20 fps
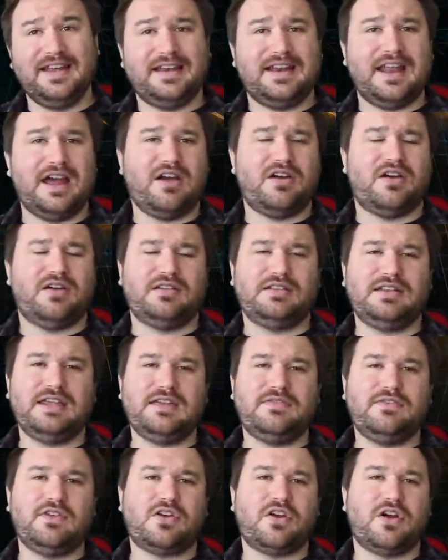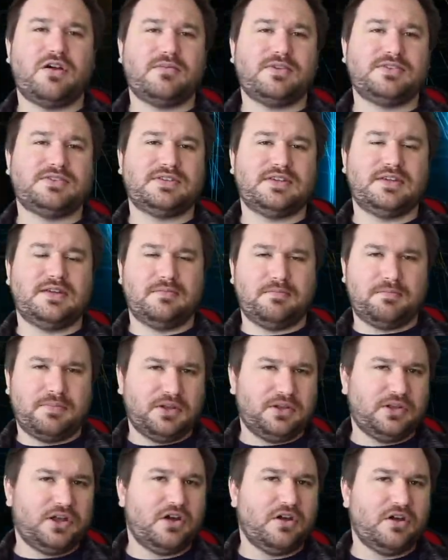Now, leave your comments
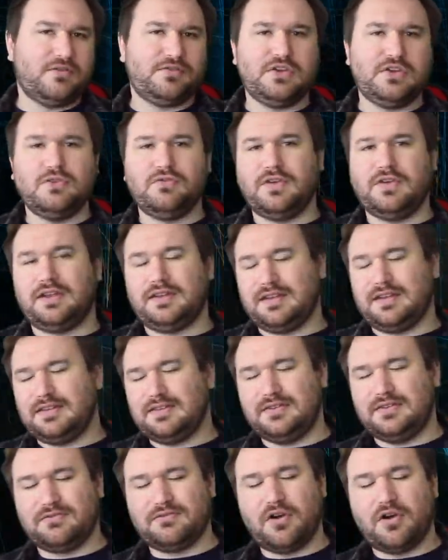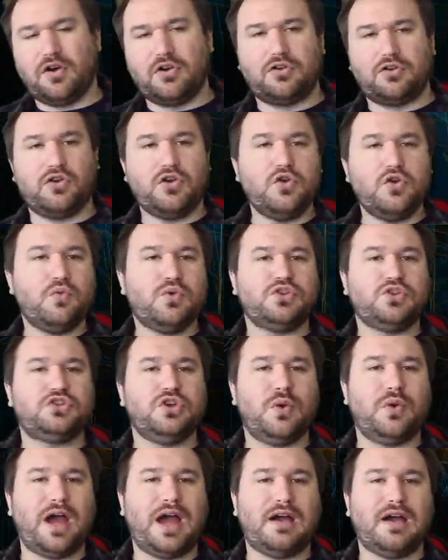below if you think this is wrong. Who would
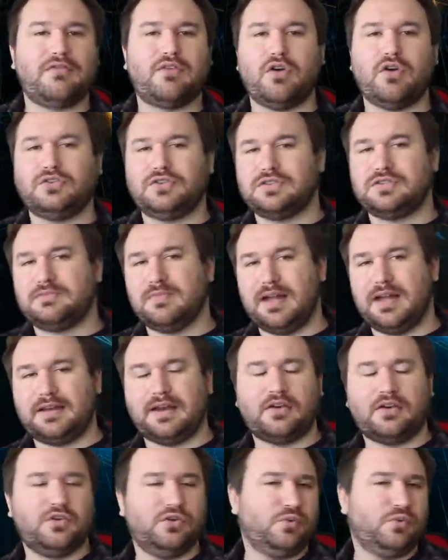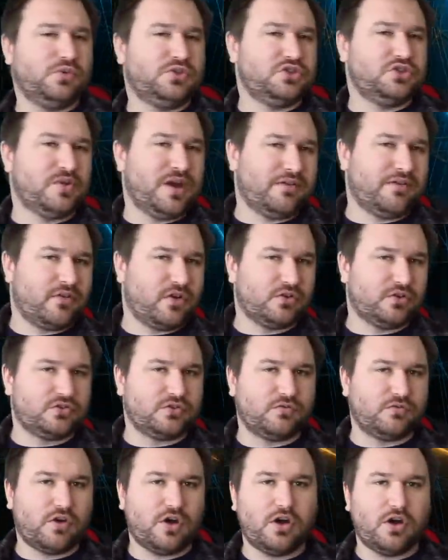you have go to SmackDown? Who would you have go
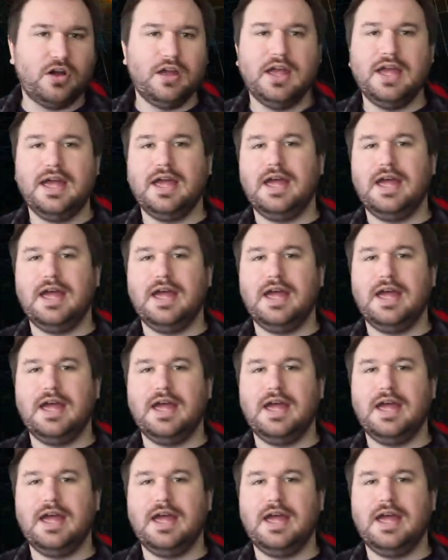to Raw?